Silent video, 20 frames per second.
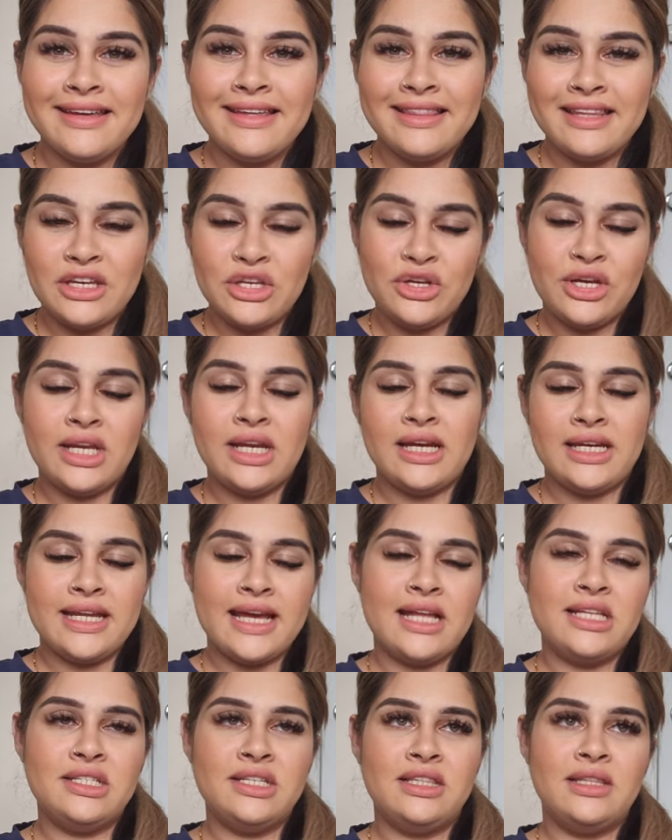that you can
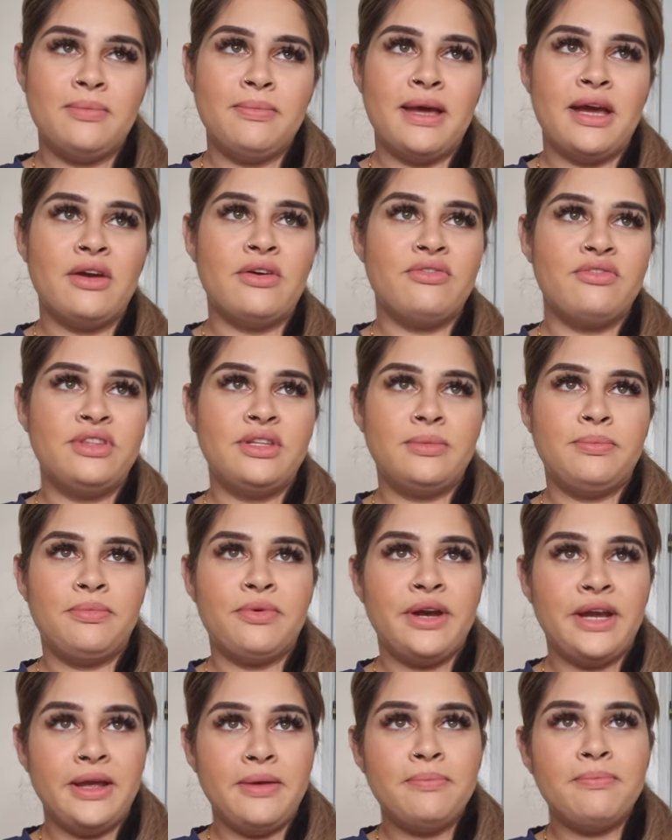attach in the back of the
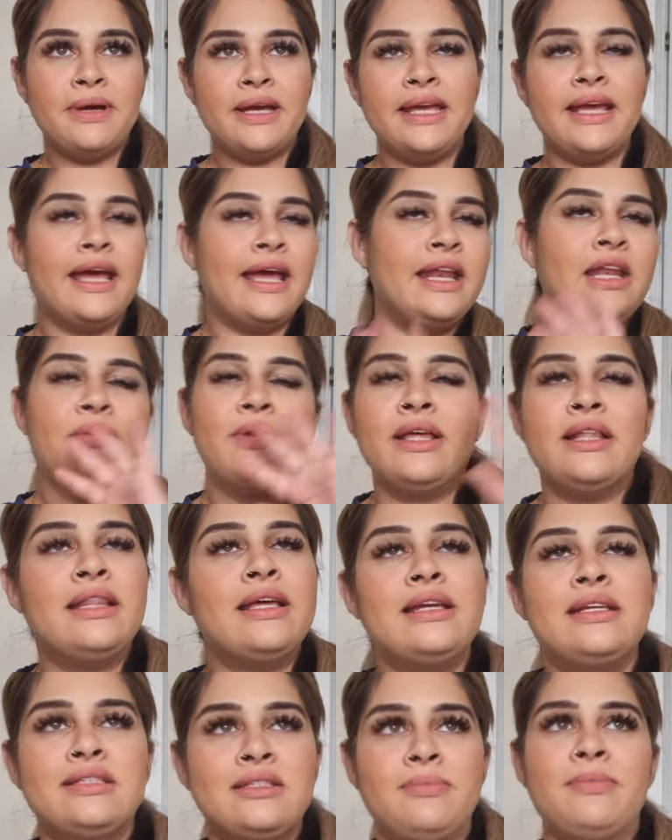pram. But yeah, anyway,
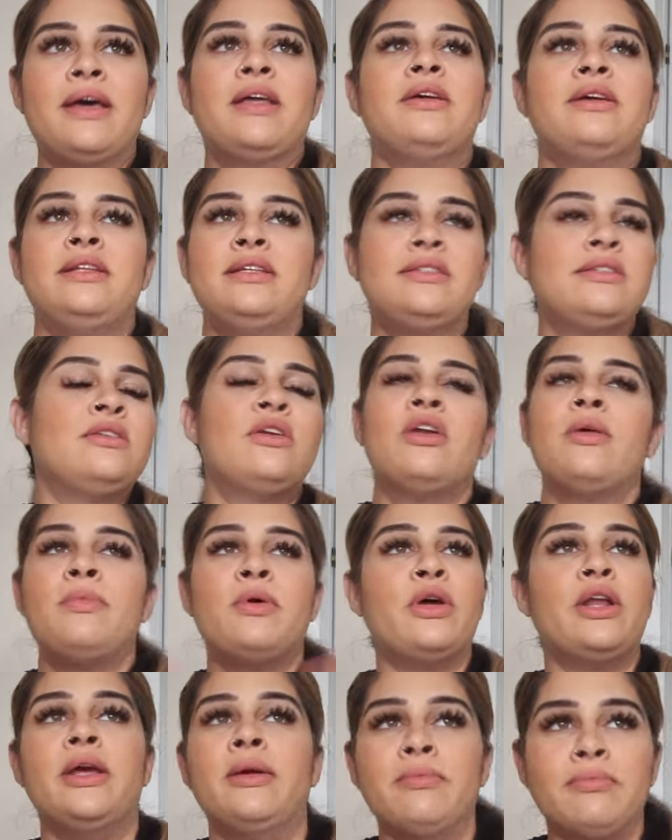that doesn't matter. This is not
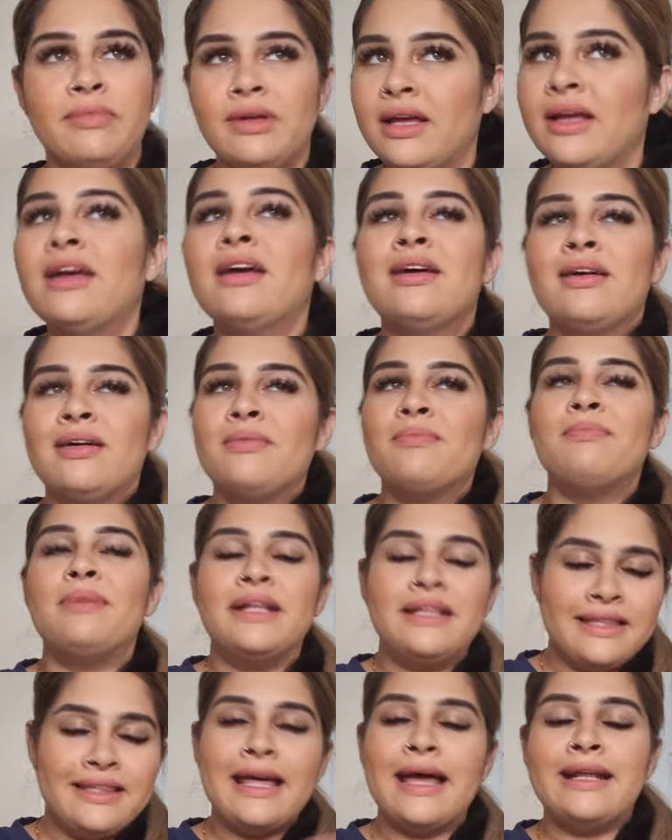about him.
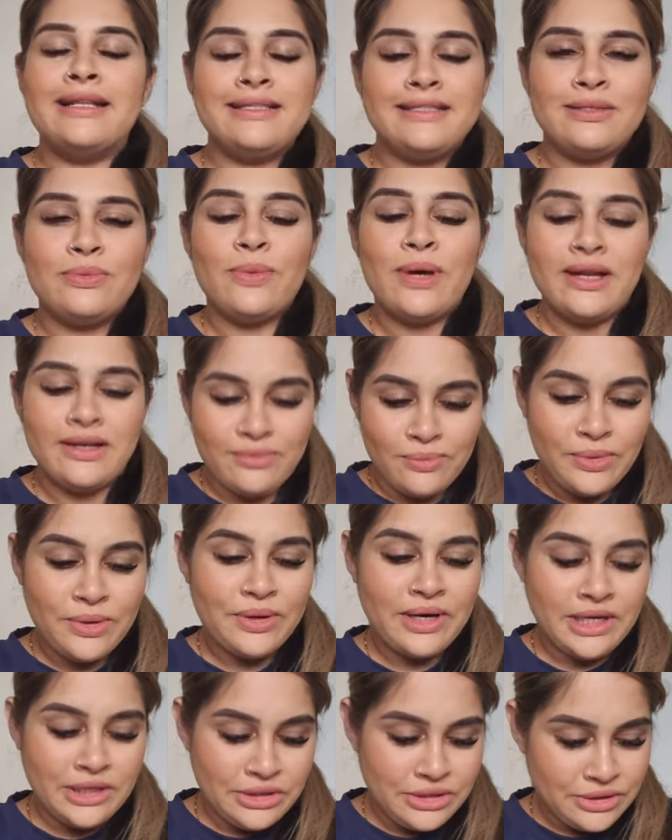But that's what we're
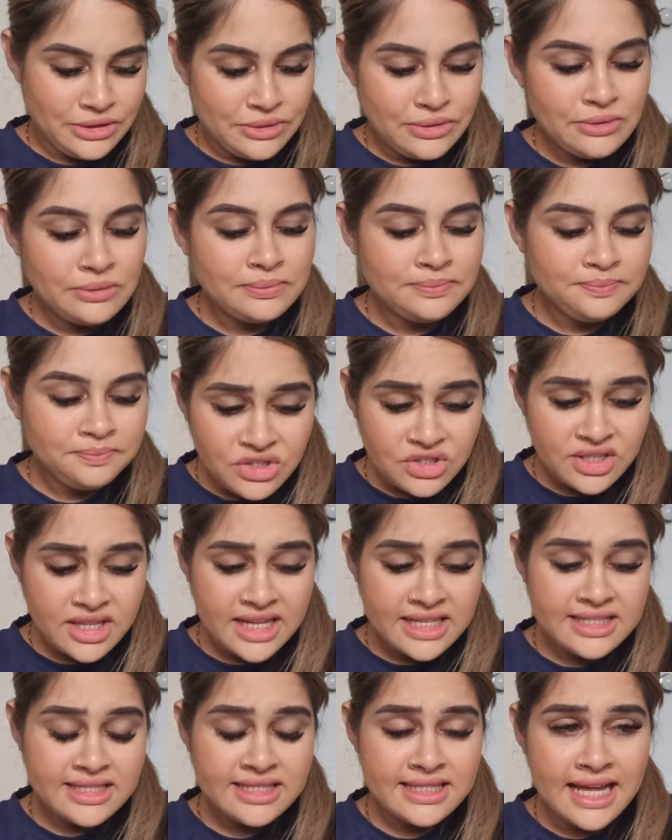going to do. So
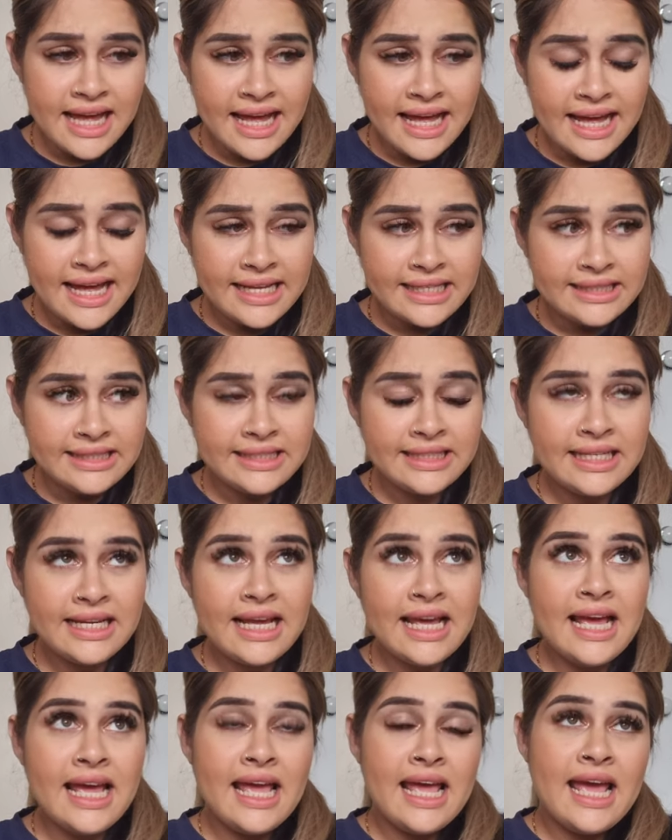that's that.
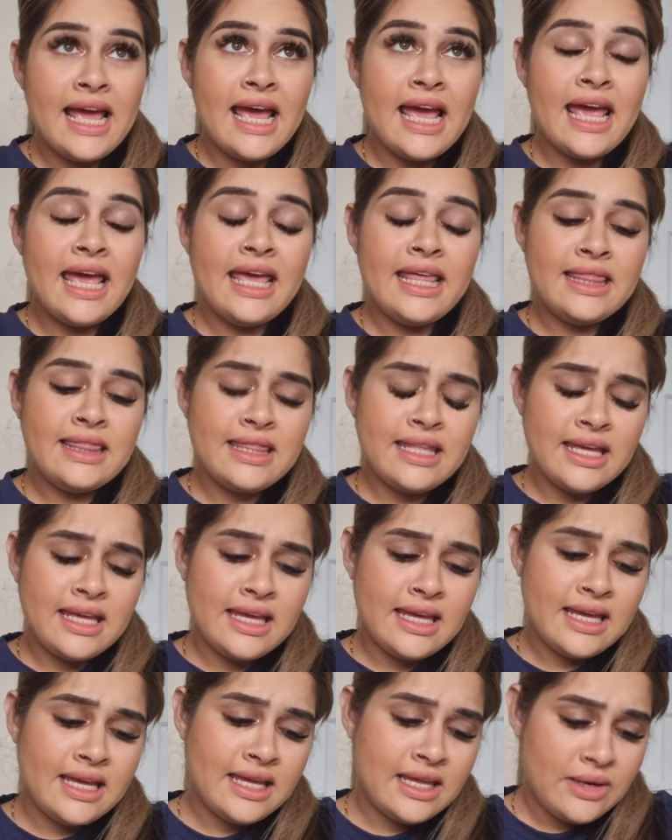And
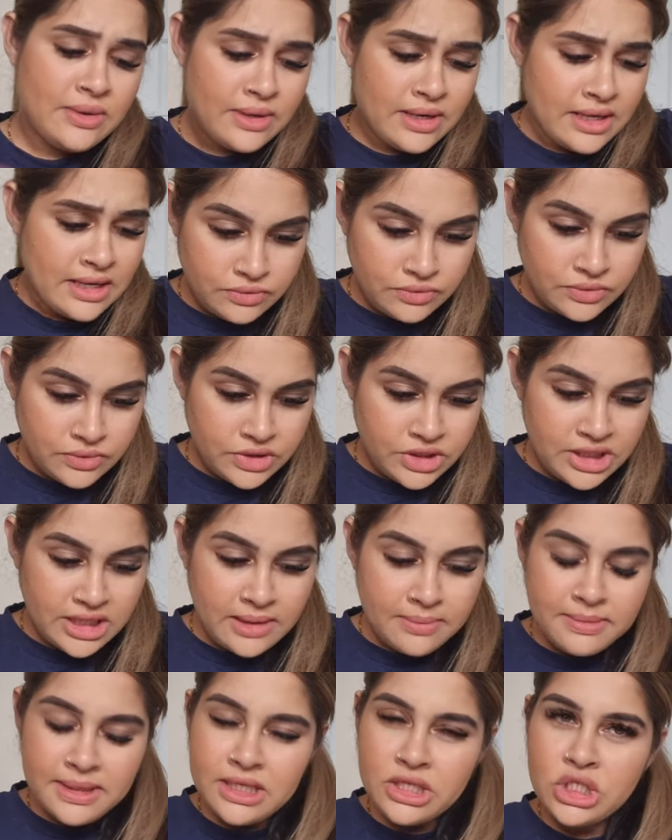then, did I
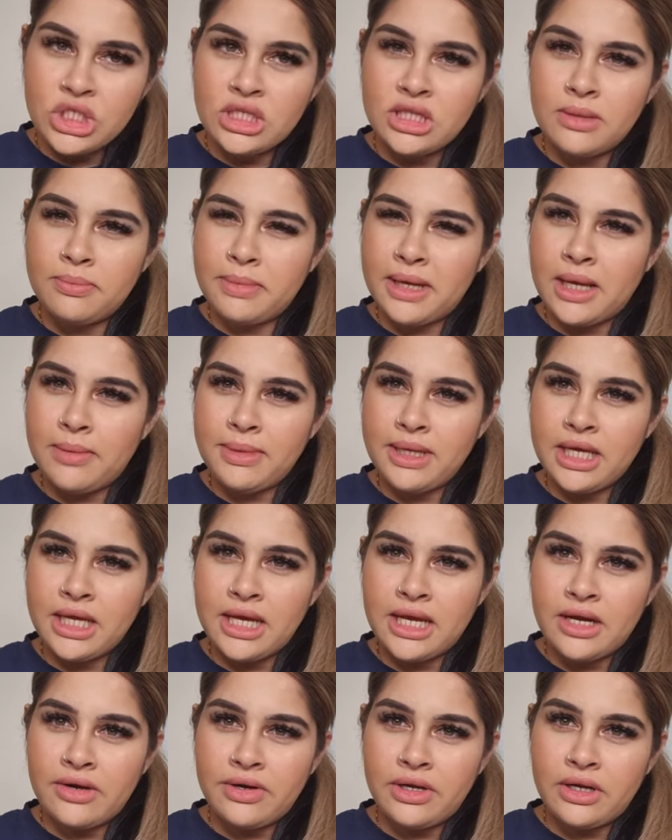mention the baby
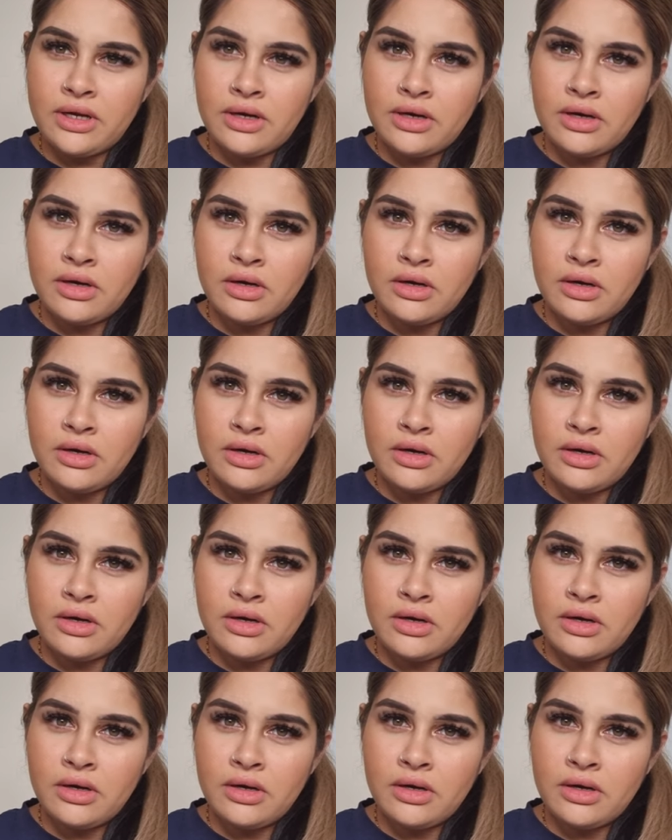carrier?